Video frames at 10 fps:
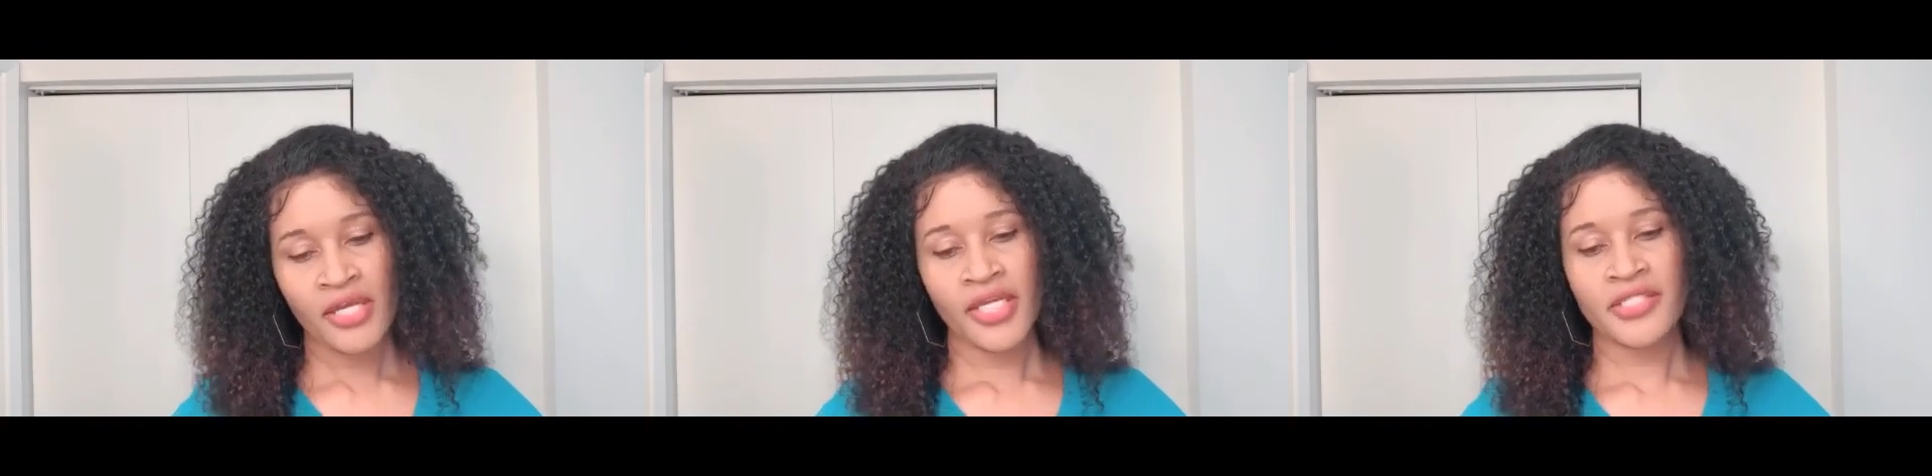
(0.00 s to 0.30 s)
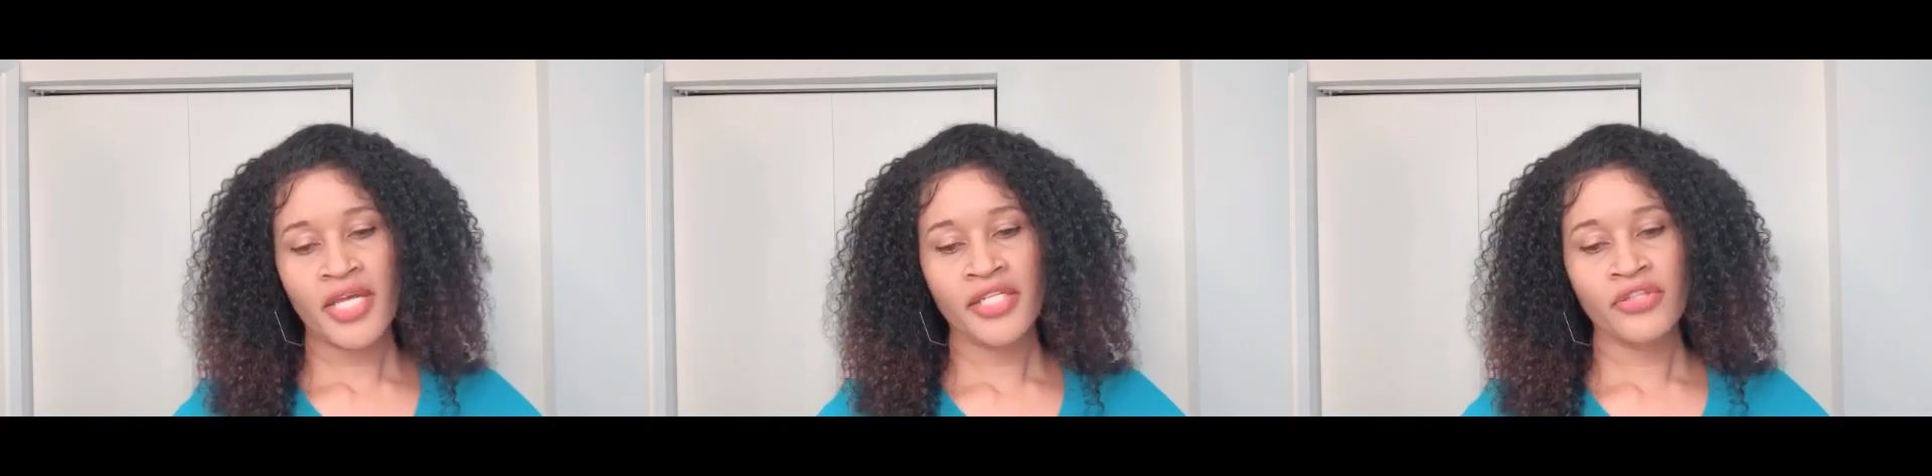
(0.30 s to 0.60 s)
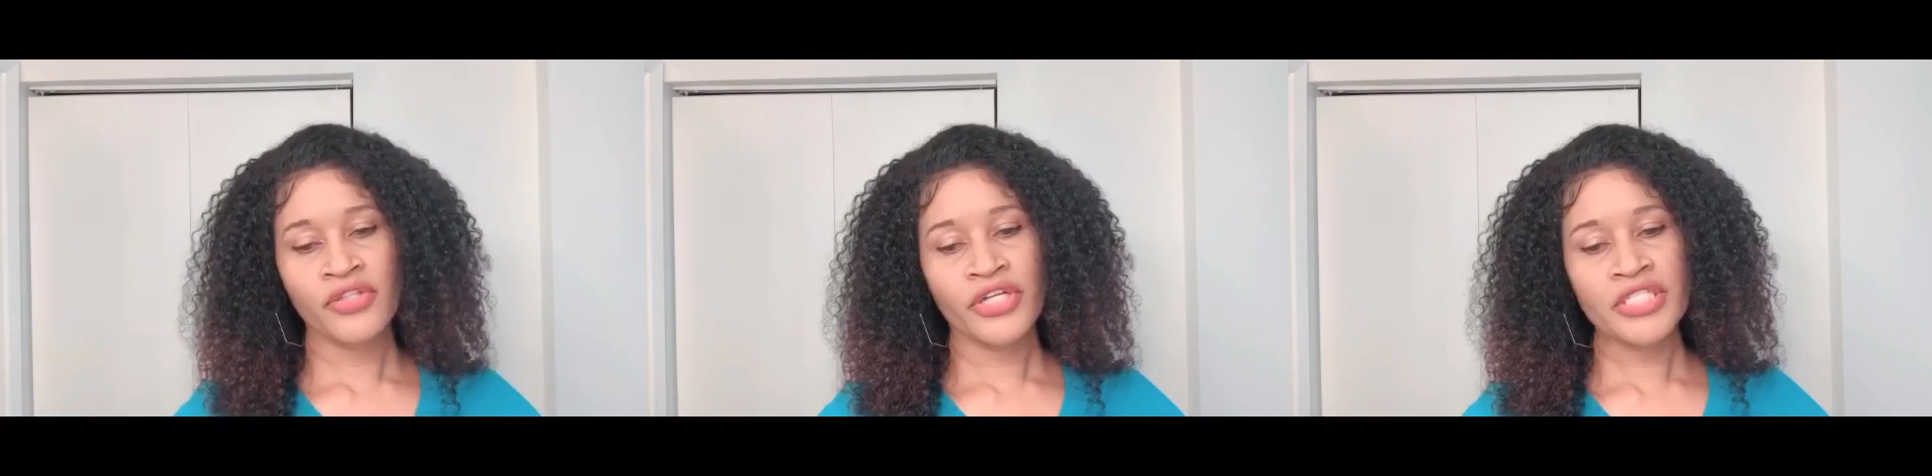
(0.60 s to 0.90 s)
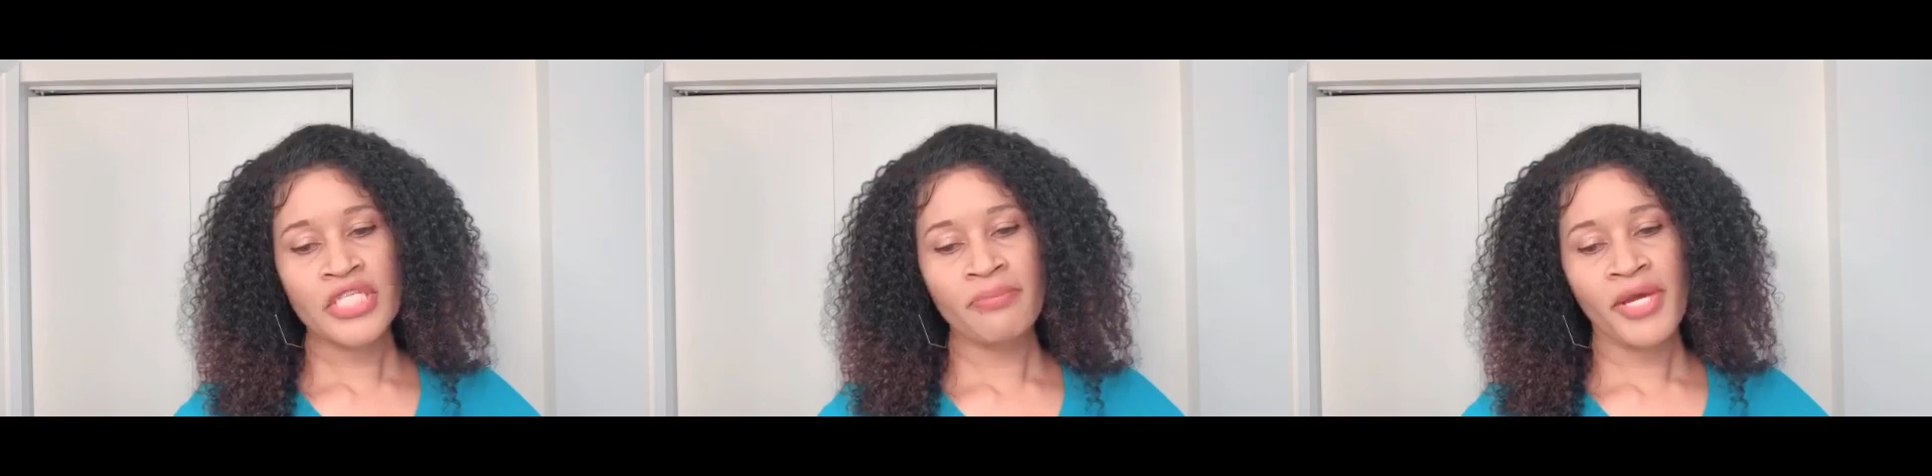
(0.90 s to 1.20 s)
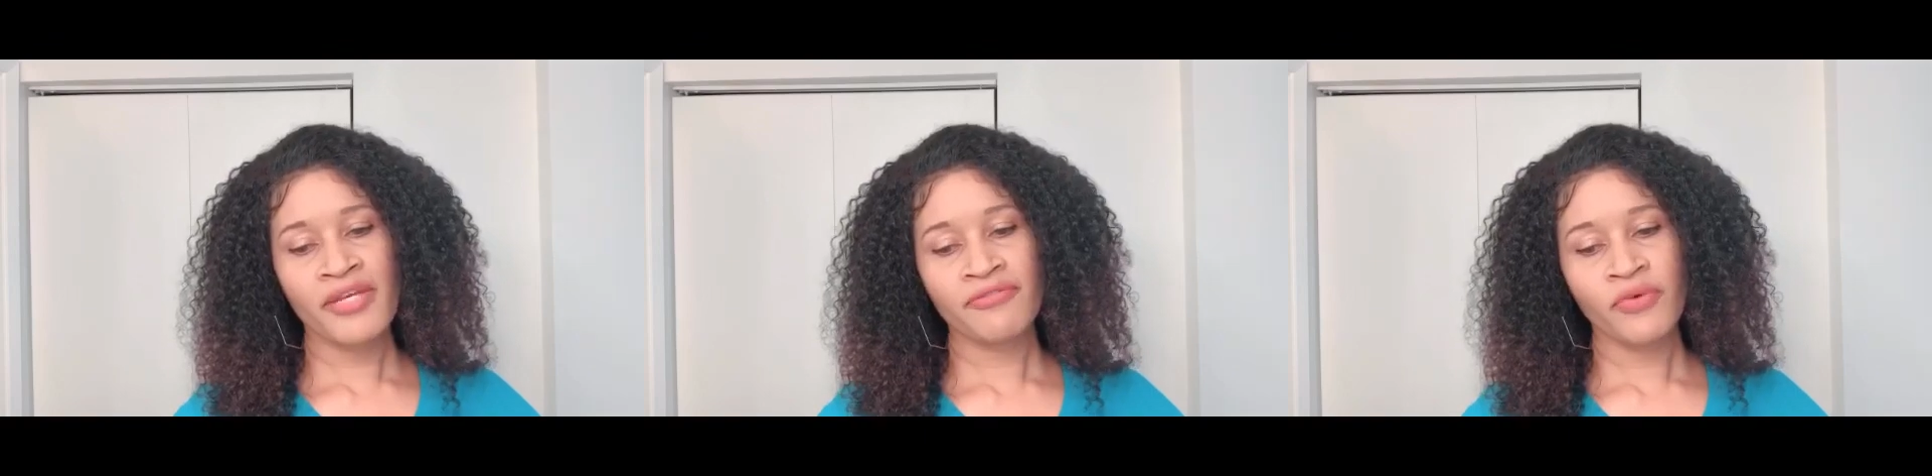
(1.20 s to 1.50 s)
It's got a
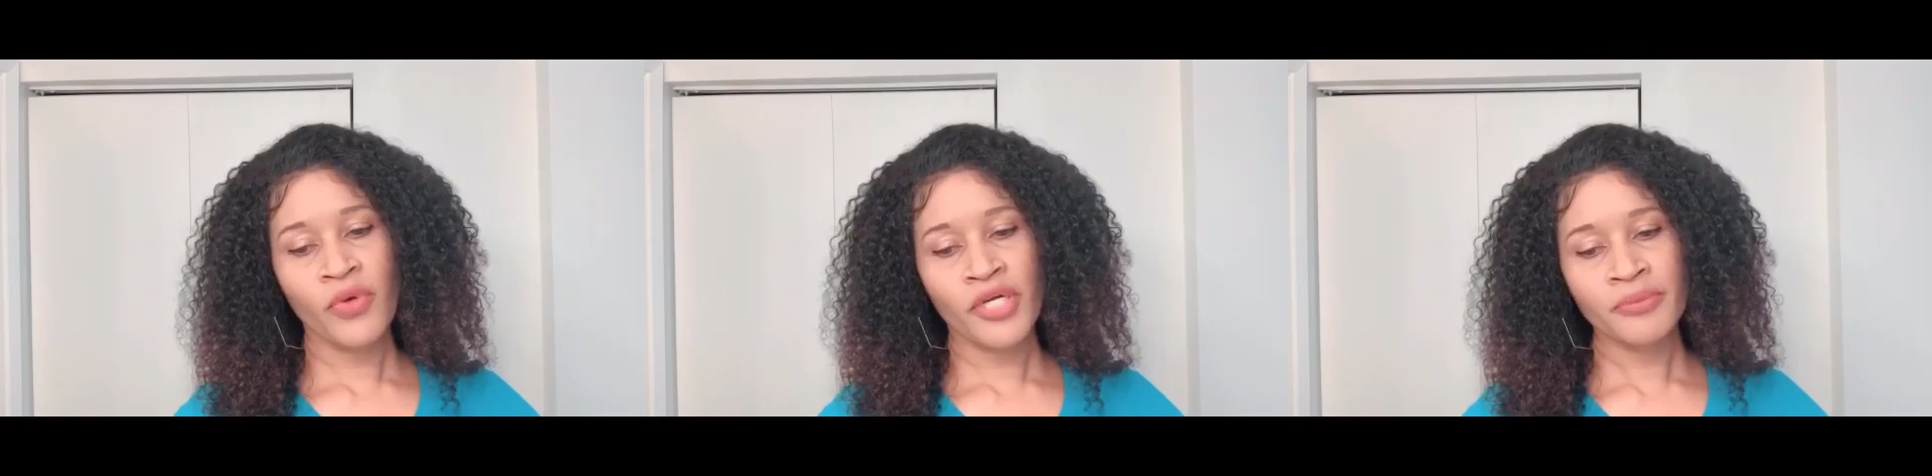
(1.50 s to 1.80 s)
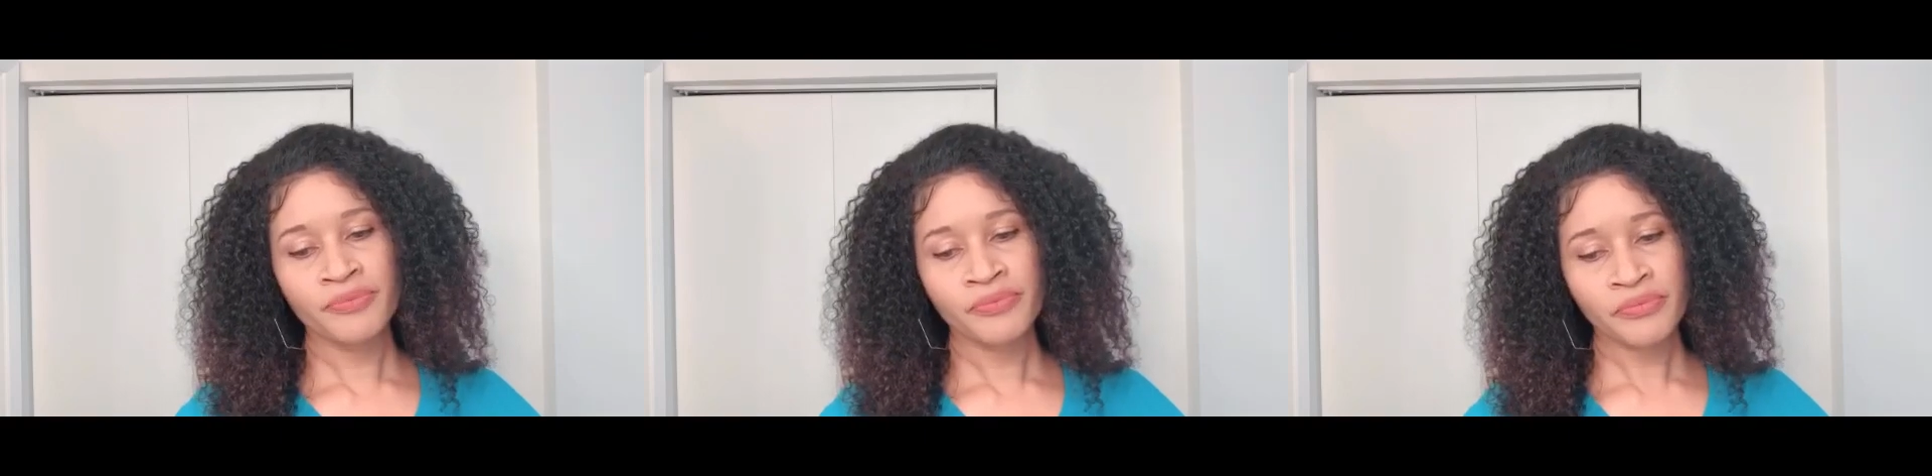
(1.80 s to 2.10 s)
13x4